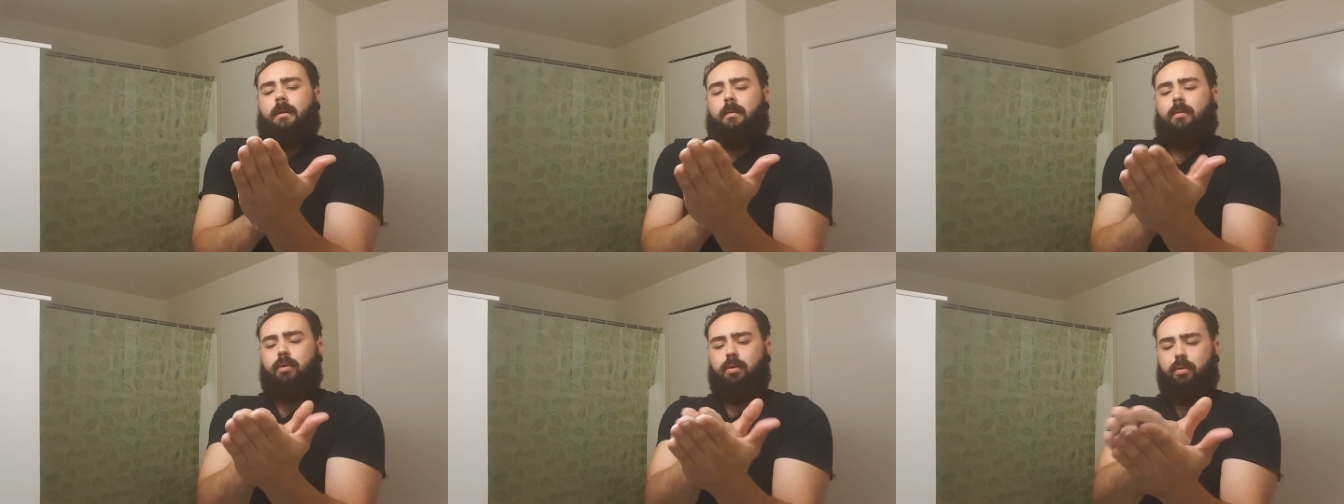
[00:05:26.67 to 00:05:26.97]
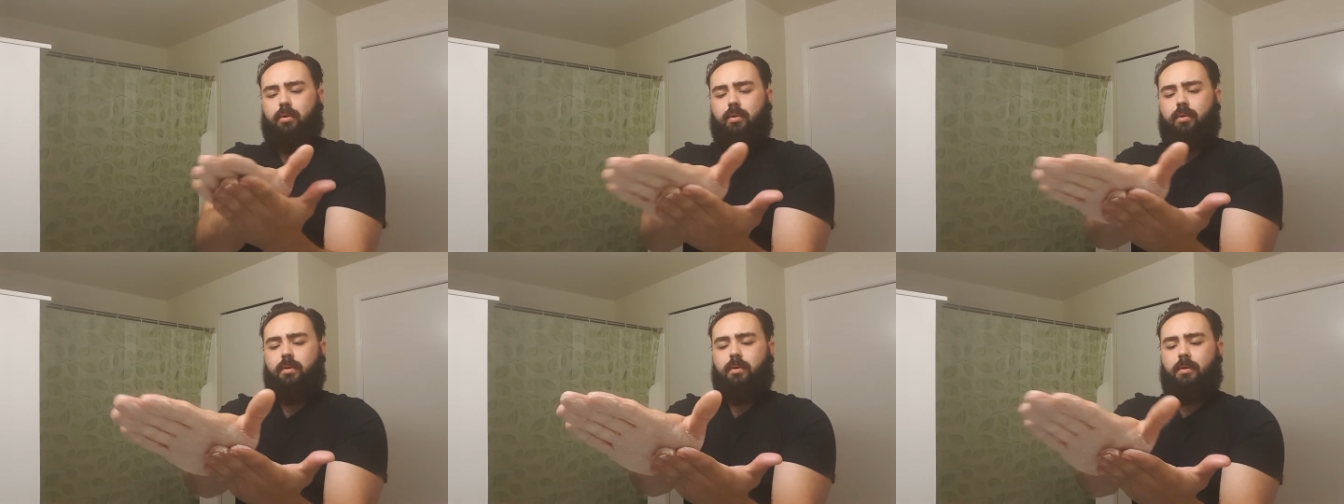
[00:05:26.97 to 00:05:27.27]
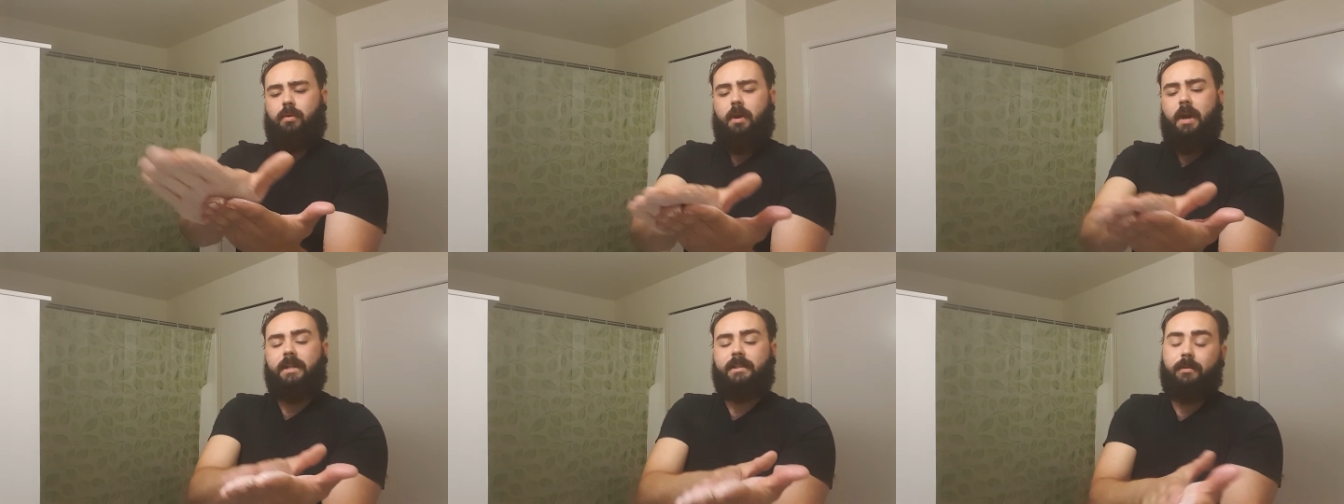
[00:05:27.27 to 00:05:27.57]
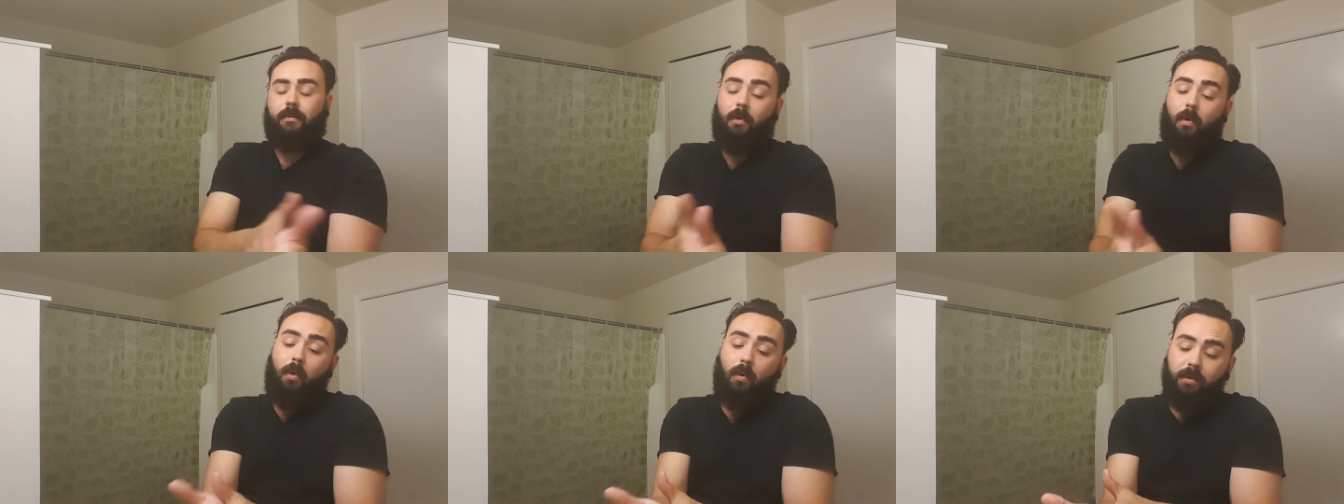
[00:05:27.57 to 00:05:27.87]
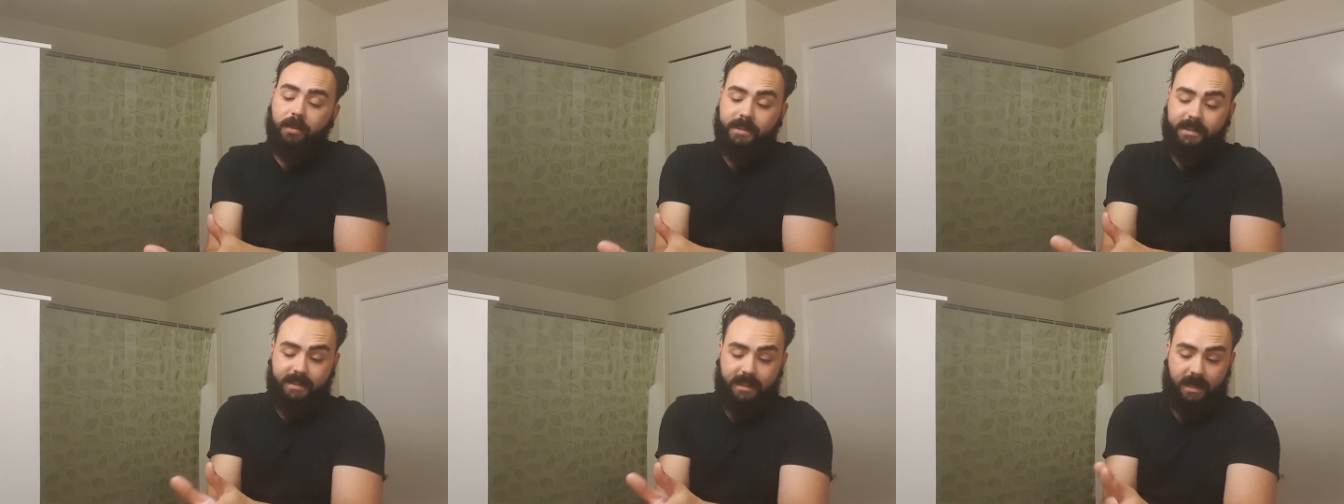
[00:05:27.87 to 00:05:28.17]
Alright, so the
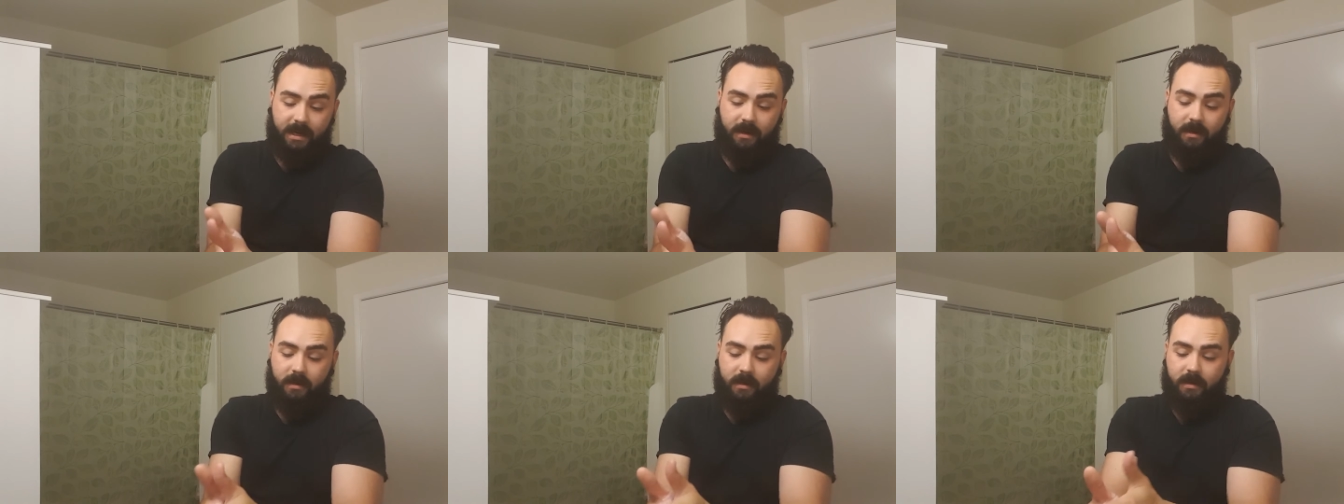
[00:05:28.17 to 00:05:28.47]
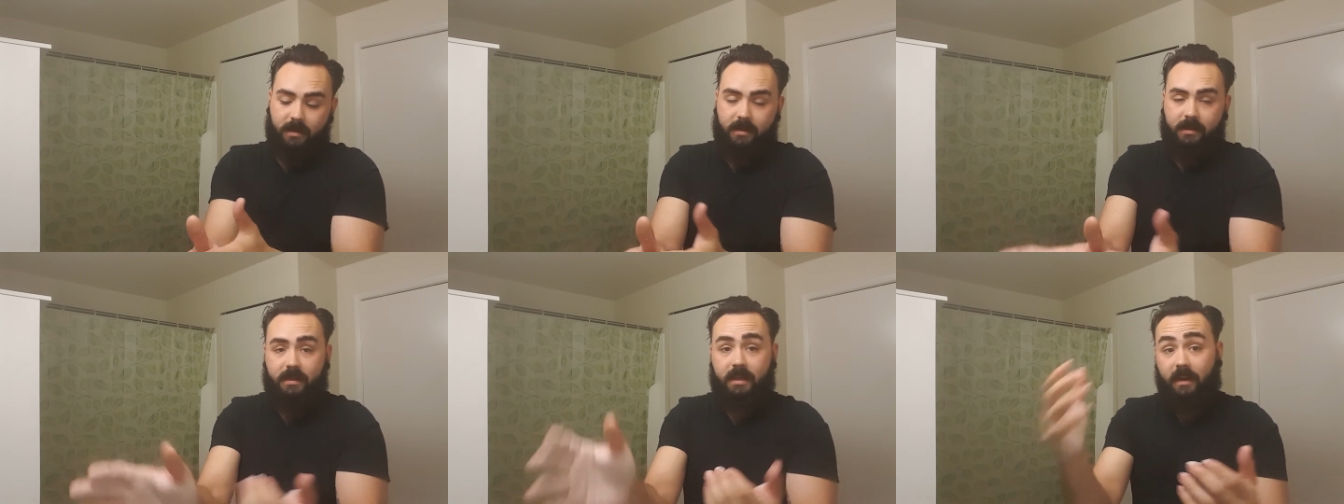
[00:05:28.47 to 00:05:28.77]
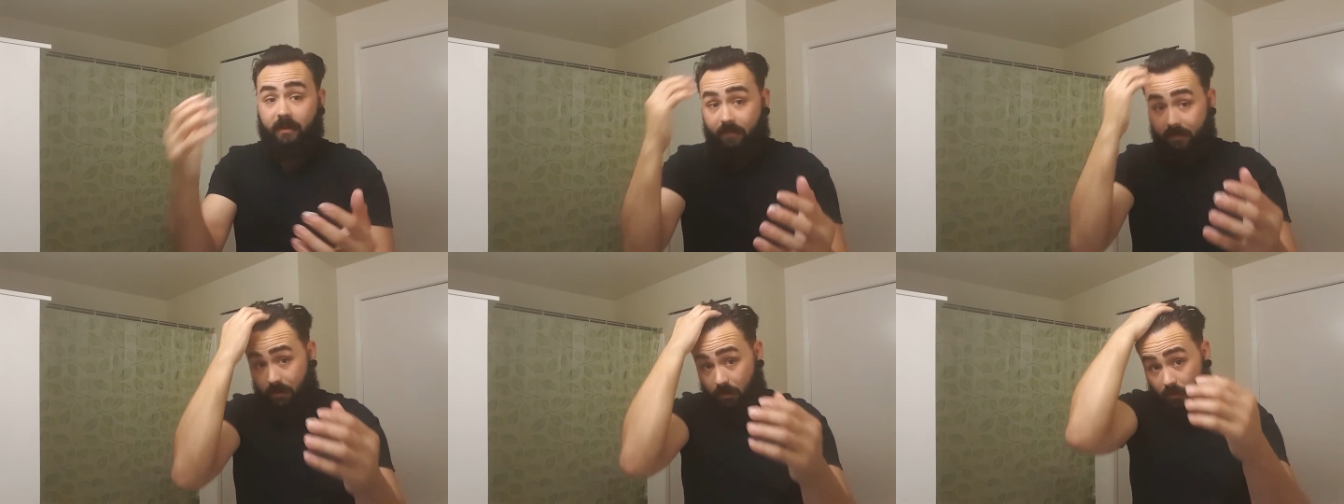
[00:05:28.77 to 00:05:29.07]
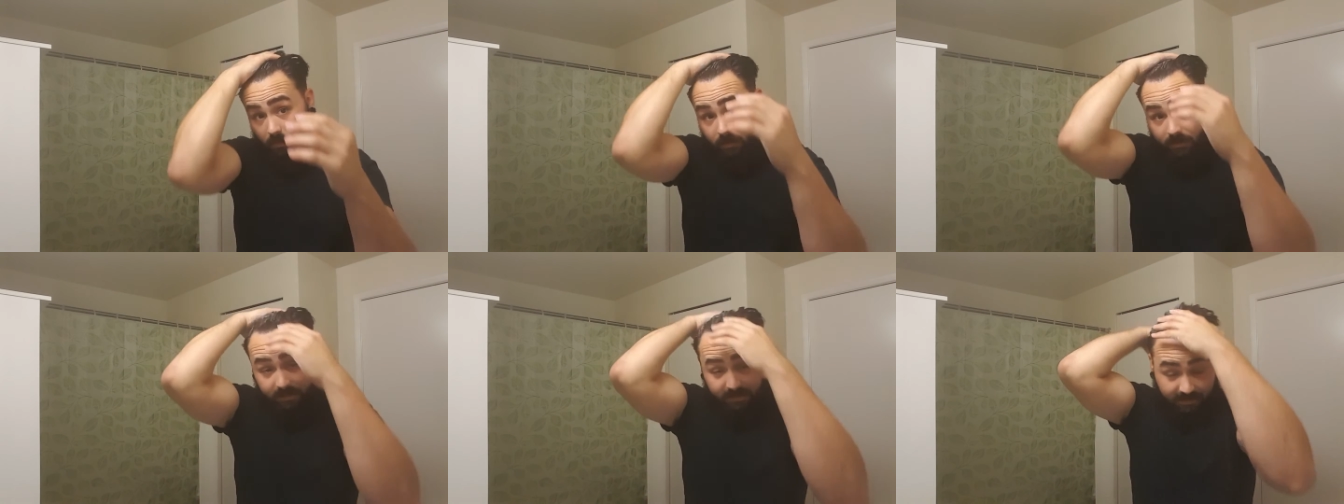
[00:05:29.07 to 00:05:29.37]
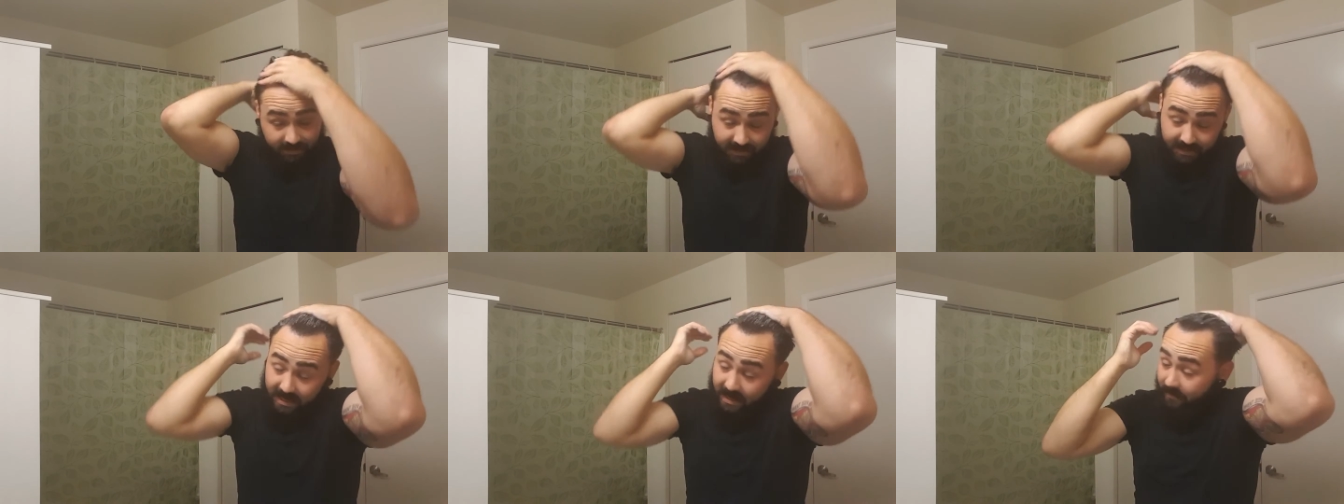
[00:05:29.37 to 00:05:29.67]
hole is there. Hole is
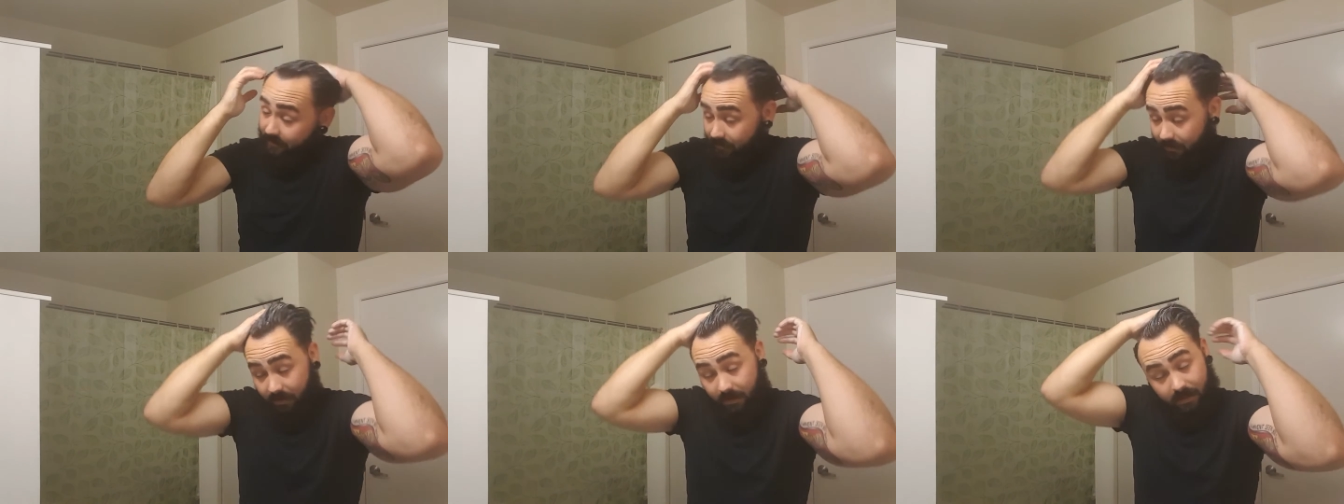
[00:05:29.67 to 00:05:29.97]
definitely